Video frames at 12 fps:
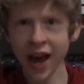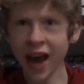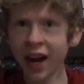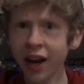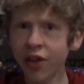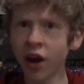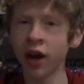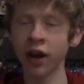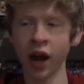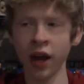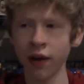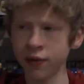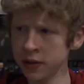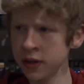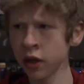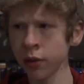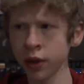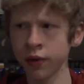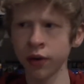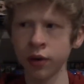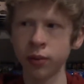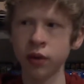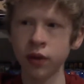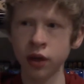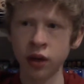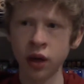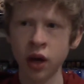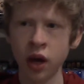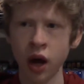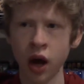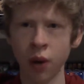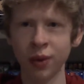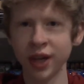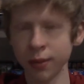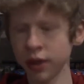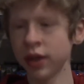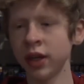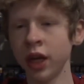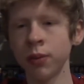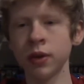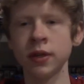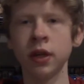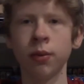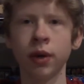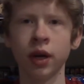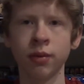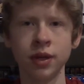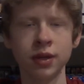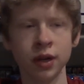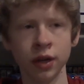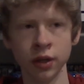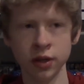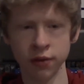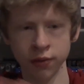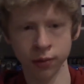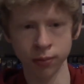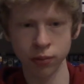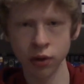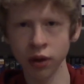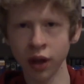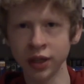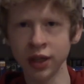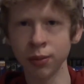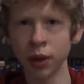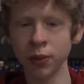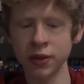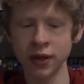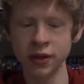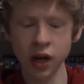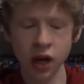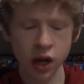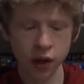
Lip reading: And I thought, I have the steelbook for the movie, which I'm going to keep the steelbook, I'm just going to use it for collecting purposes.